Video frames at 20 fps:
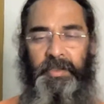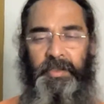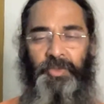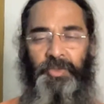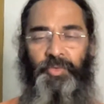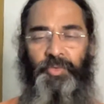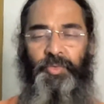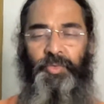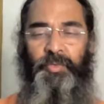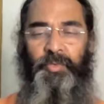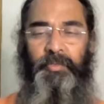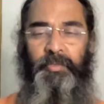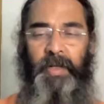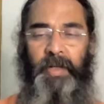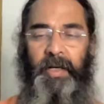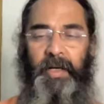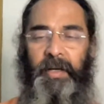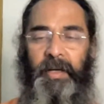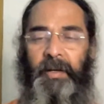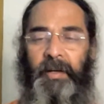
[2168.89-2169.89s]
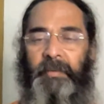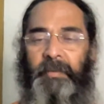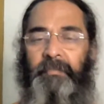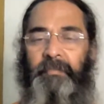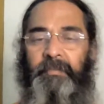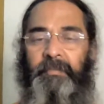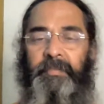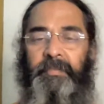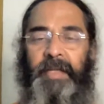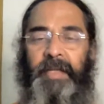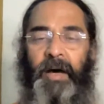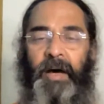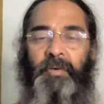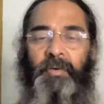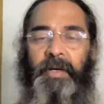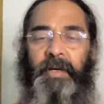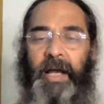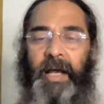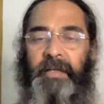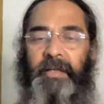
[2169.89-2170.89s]
You
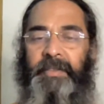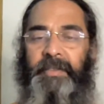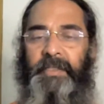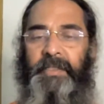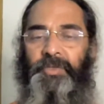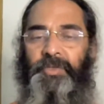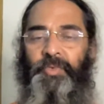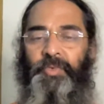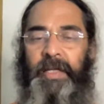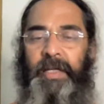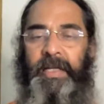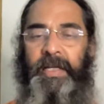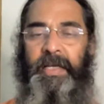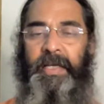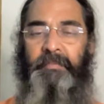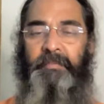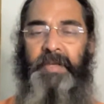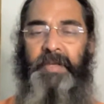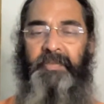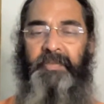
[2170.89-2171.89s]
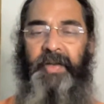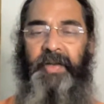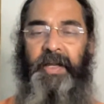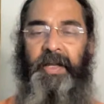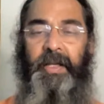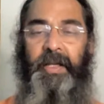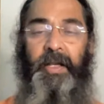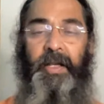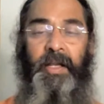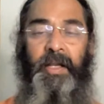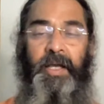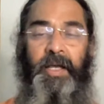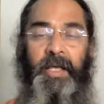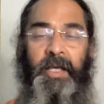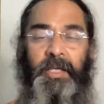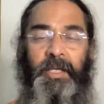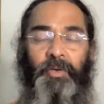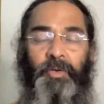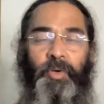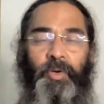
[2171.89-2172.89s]
now just quickly give me a second and
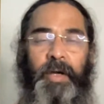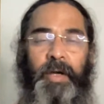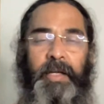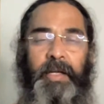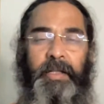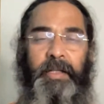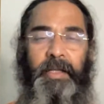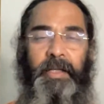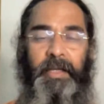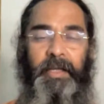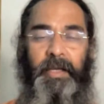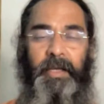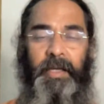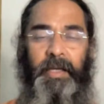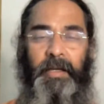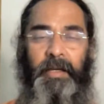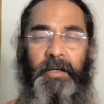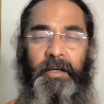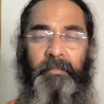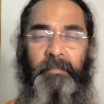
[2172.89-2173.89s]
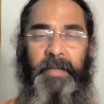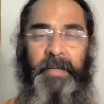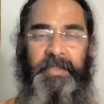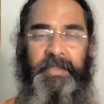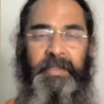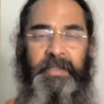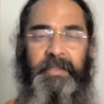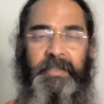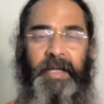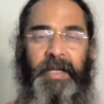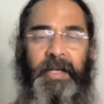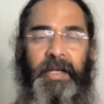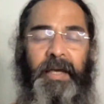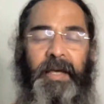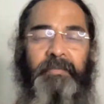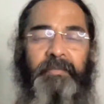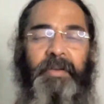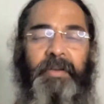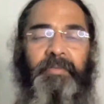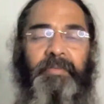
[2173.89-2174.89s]
you look at the message that I
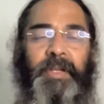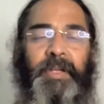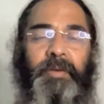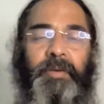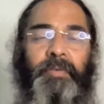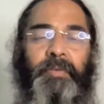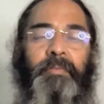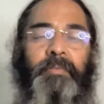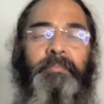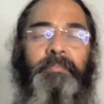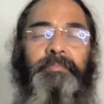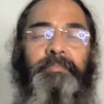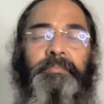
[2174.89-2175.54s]
have given you.